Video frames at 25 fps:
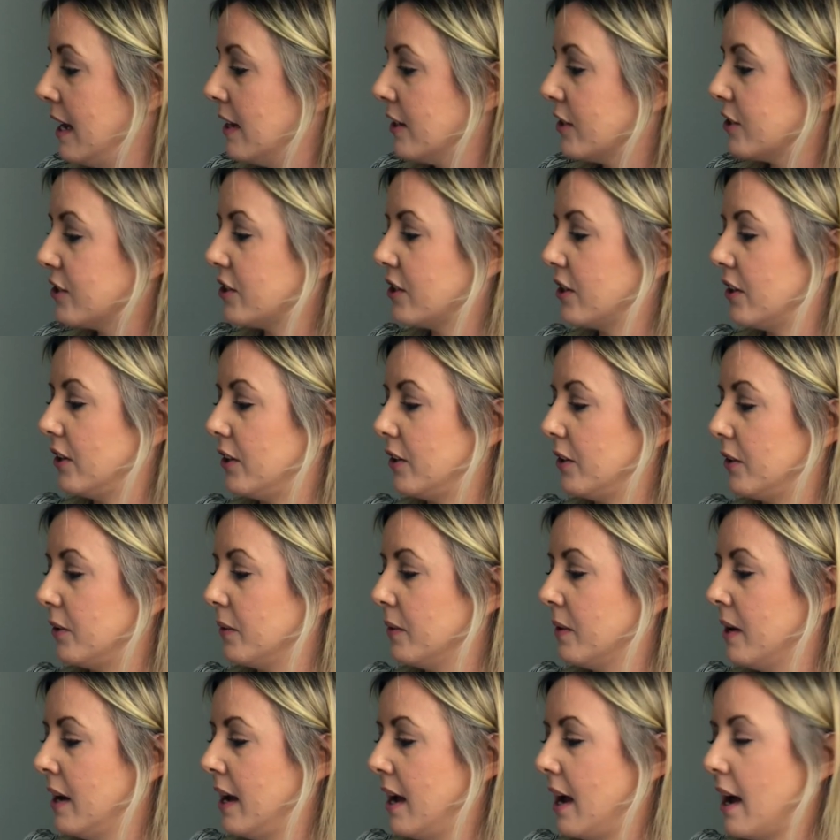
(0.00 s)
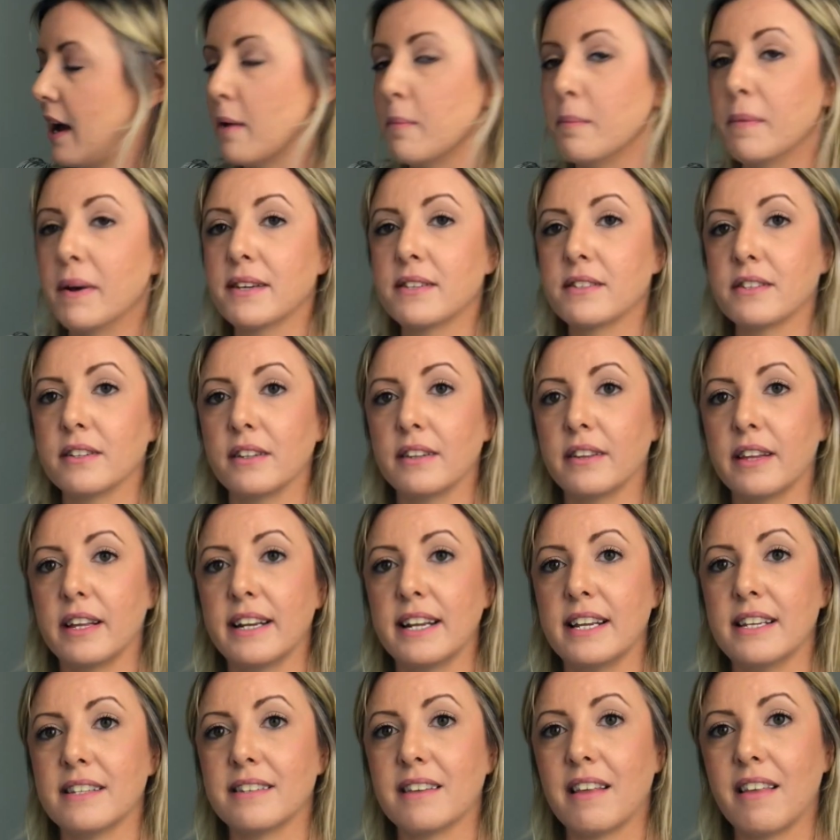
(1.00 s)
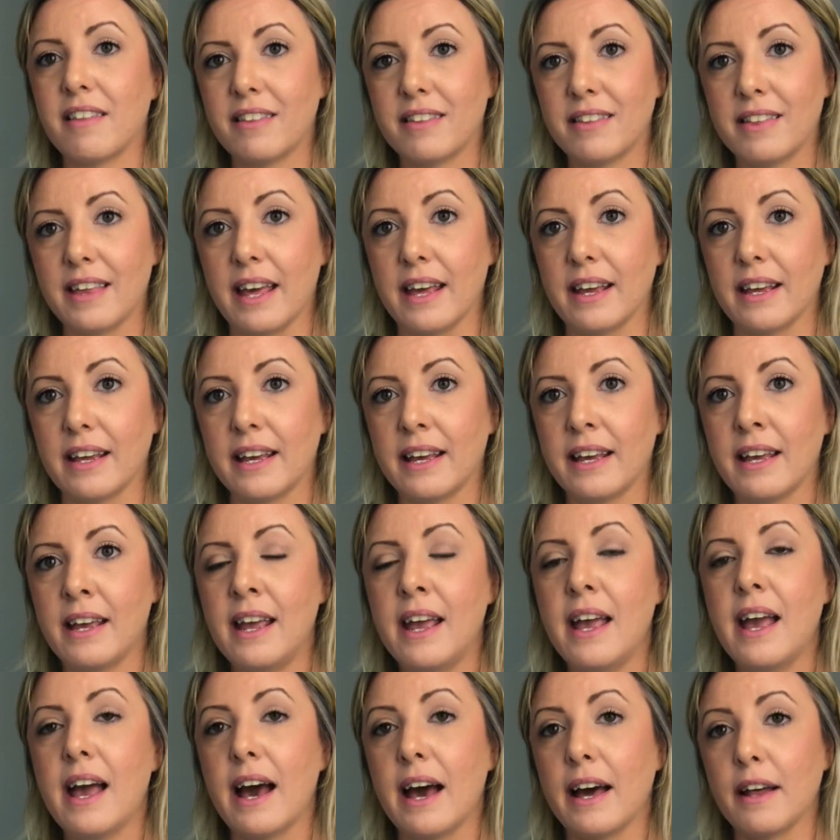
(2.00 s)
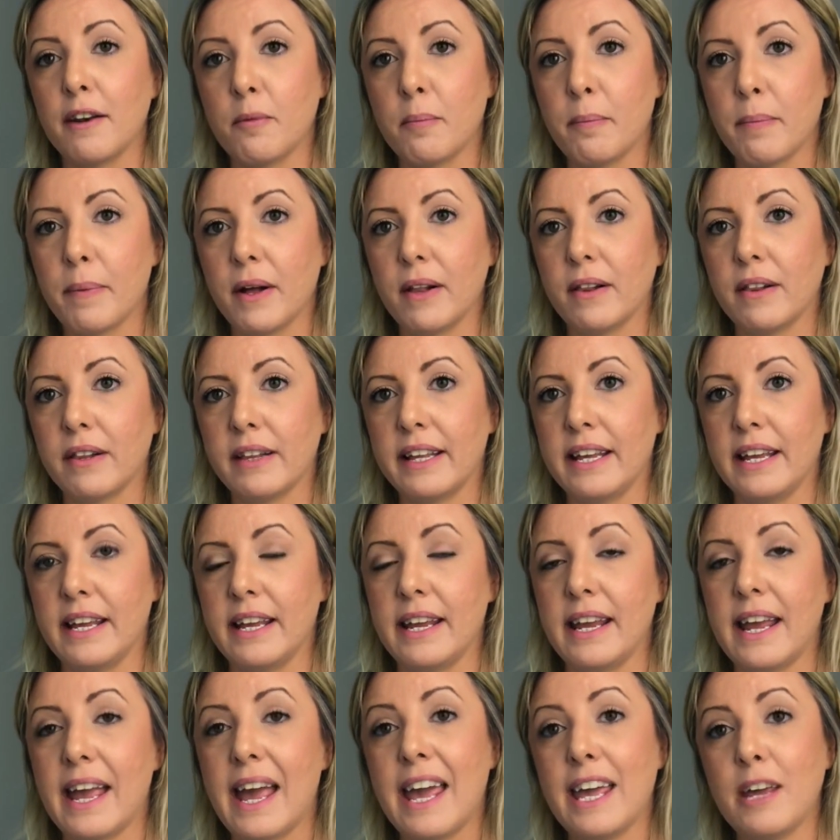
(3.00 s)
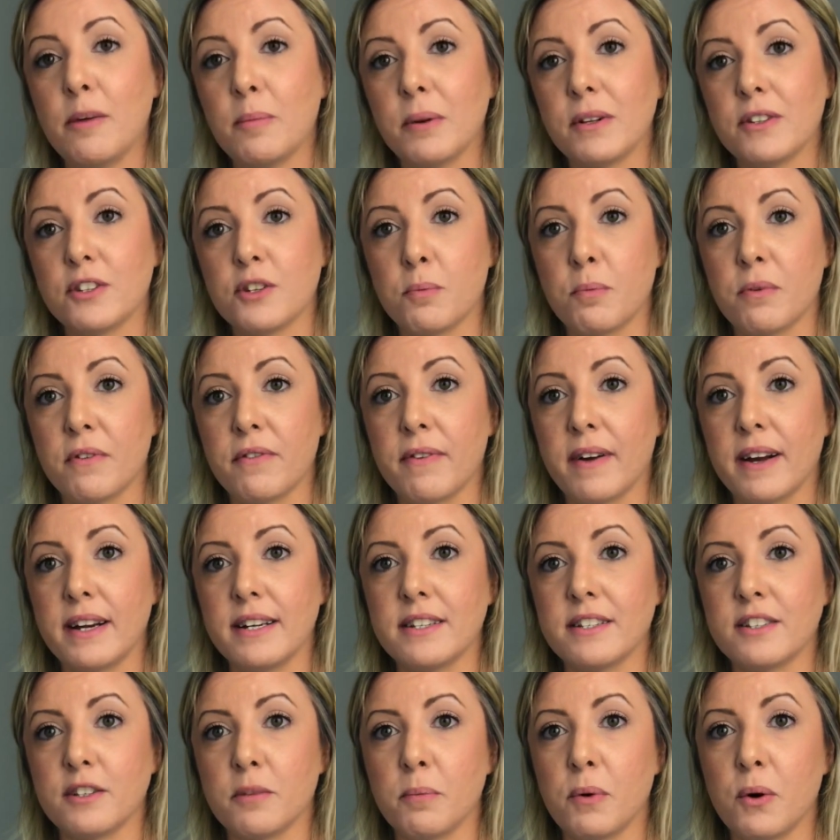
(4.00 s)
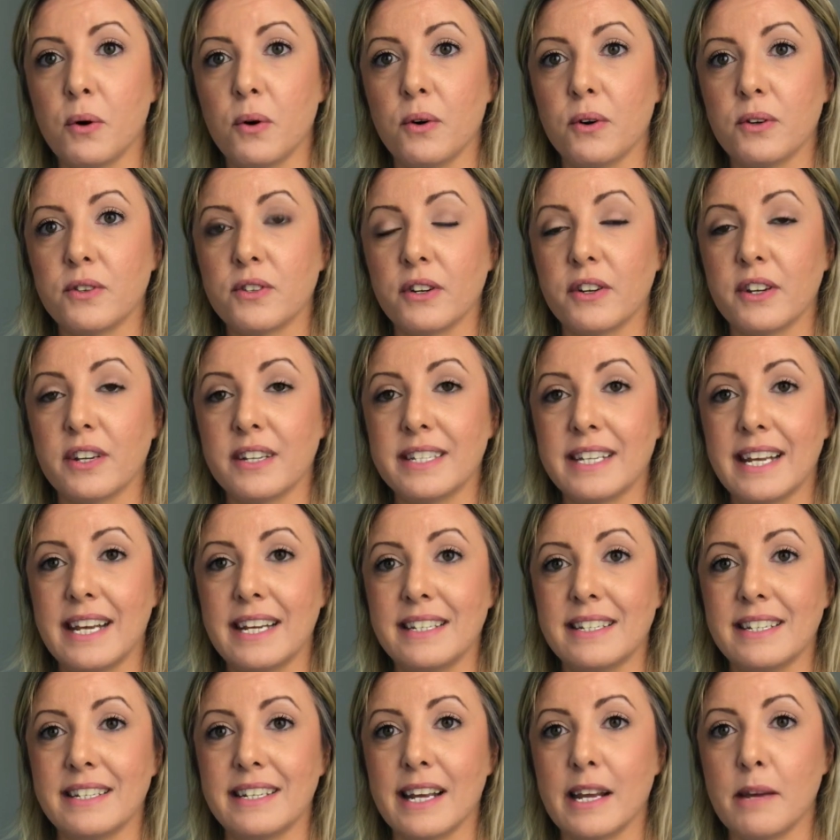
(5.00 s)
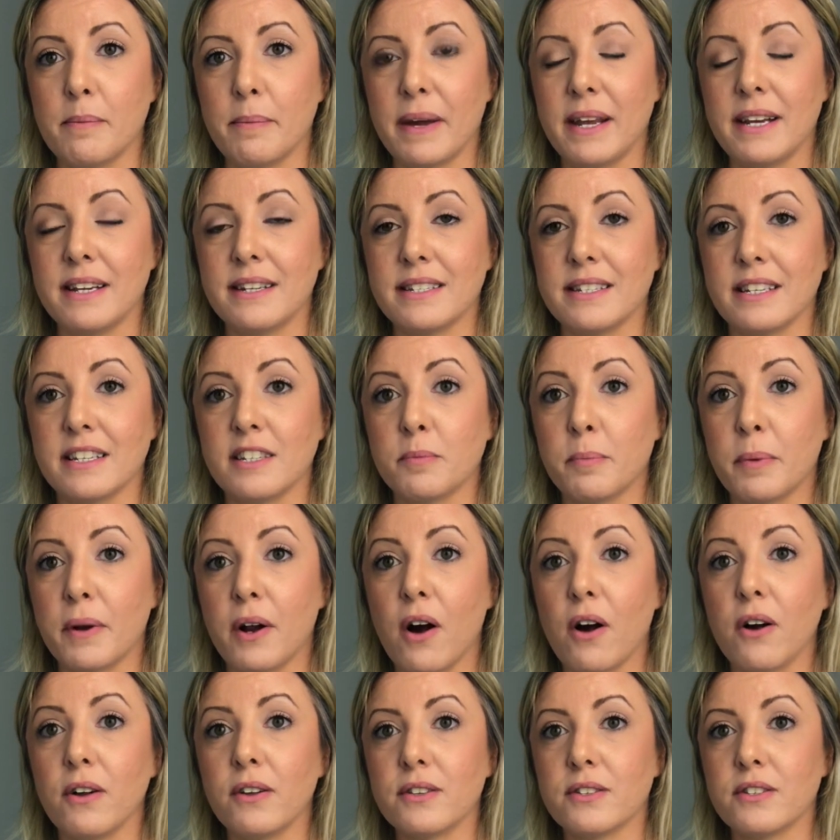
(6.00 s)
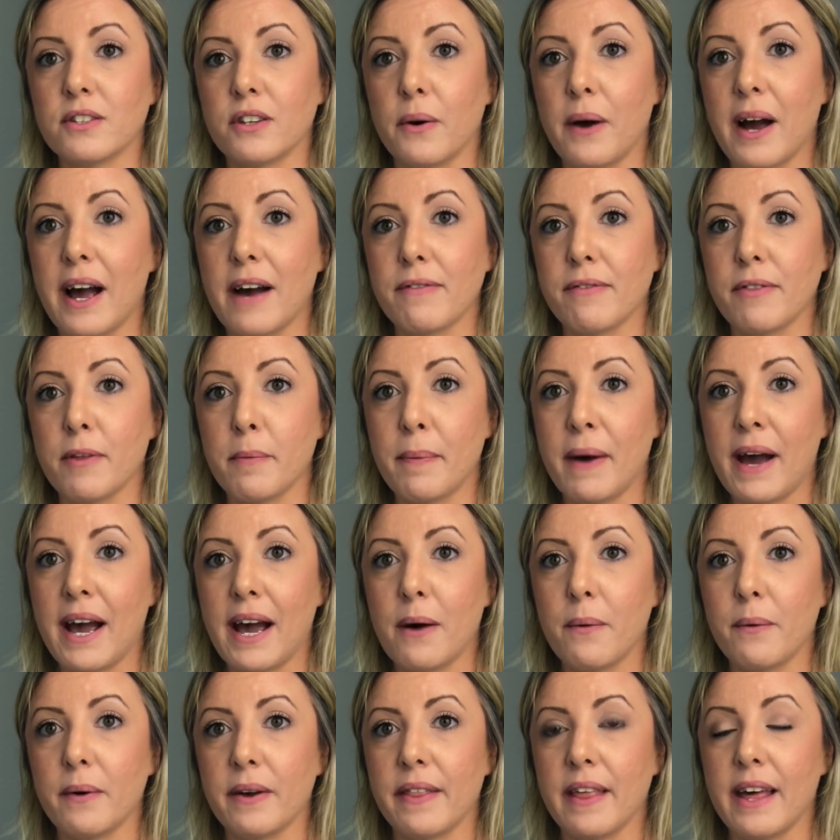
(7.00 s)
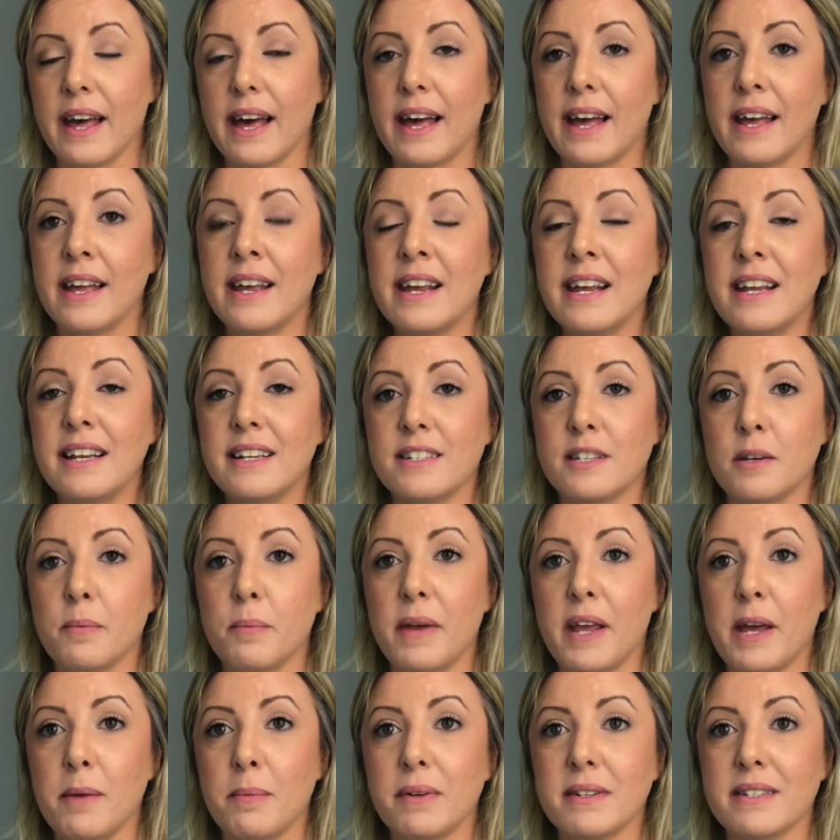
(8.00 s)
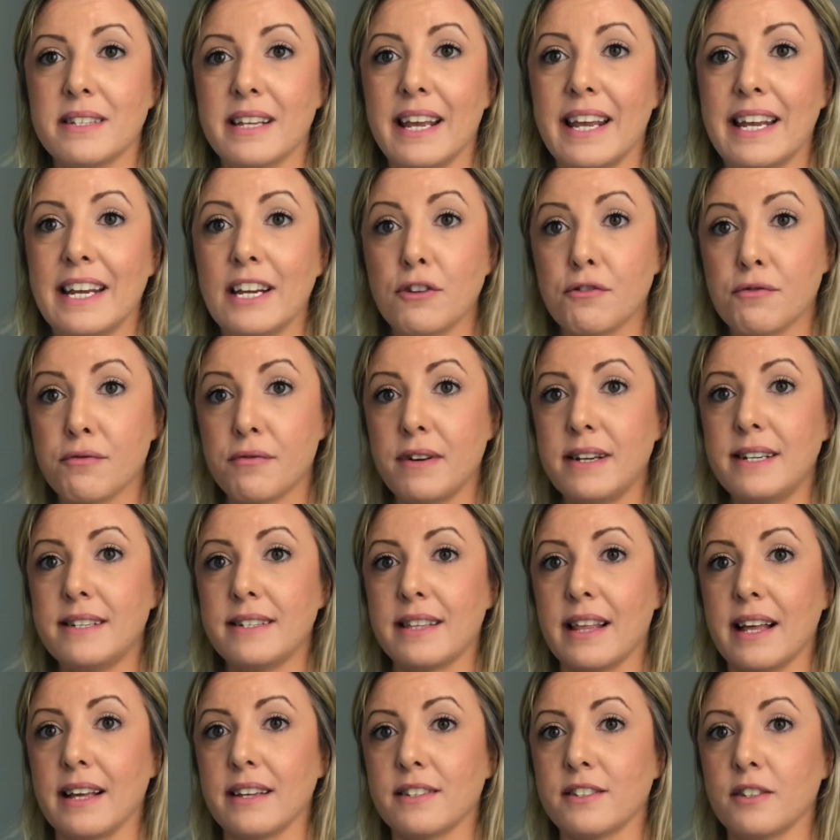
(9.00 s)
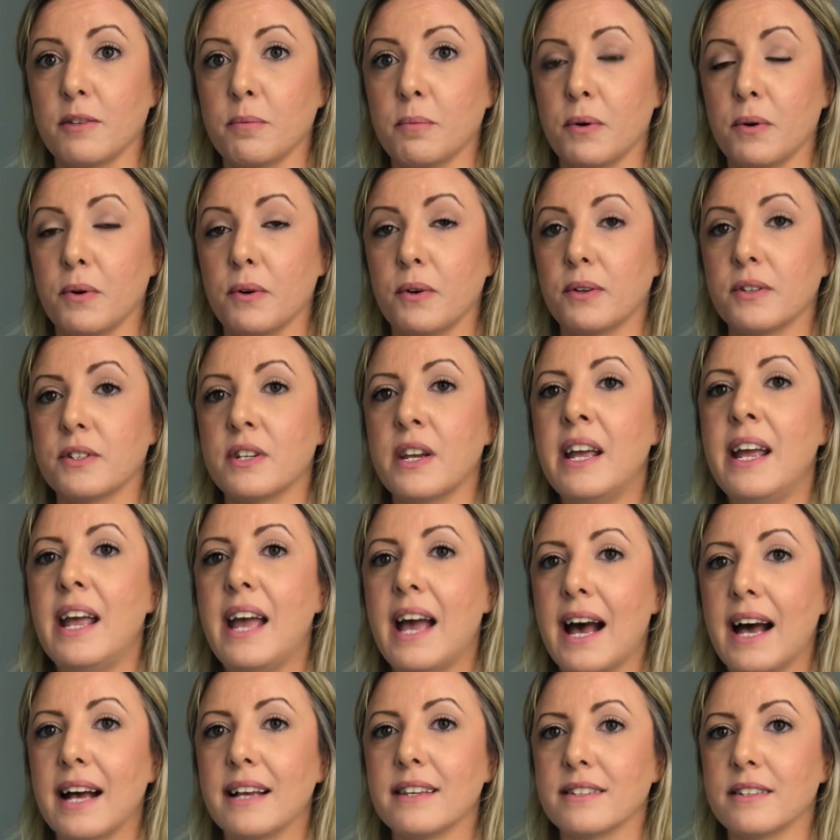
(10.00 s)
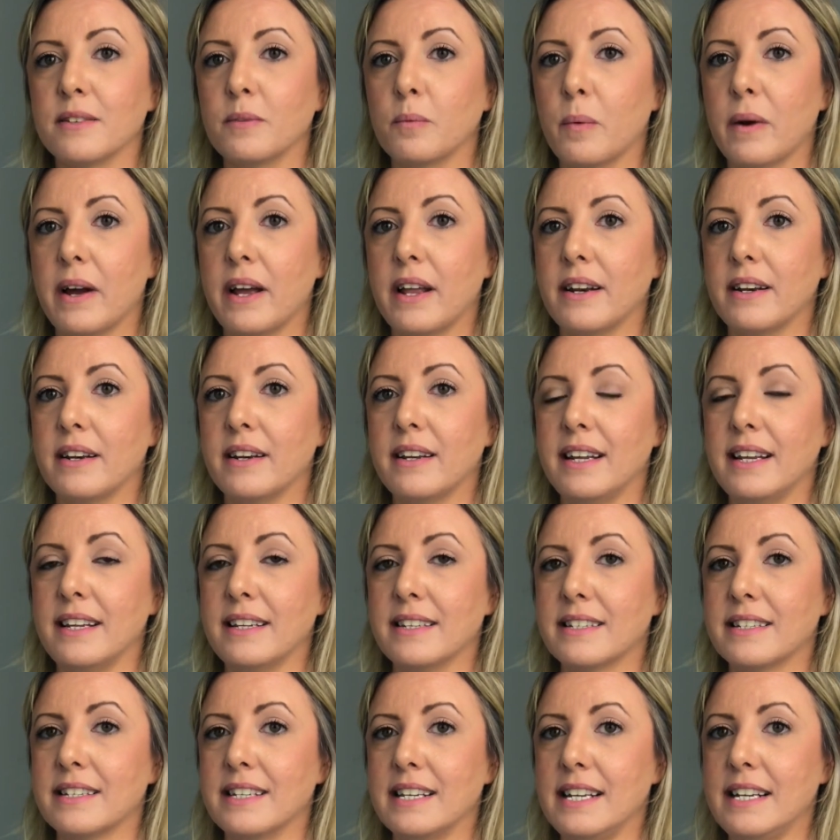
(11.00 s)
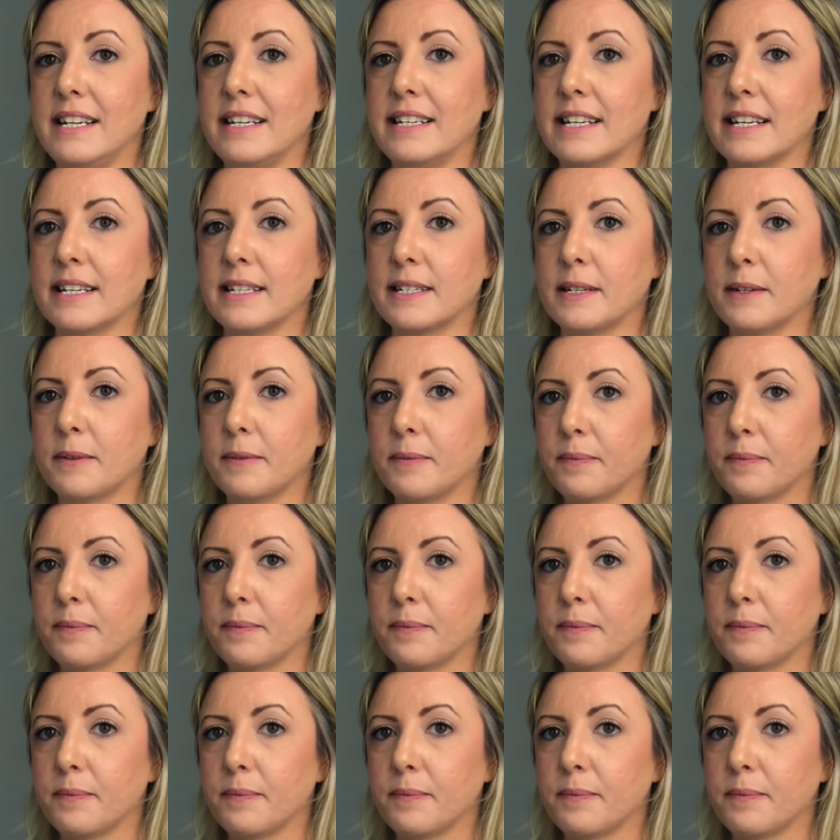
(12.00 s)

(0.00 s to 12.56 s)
to a muscle that is thick and bulky, able to provide support on a day-to-day basis, but also have the power there to be able to increase that support as and when it's needed.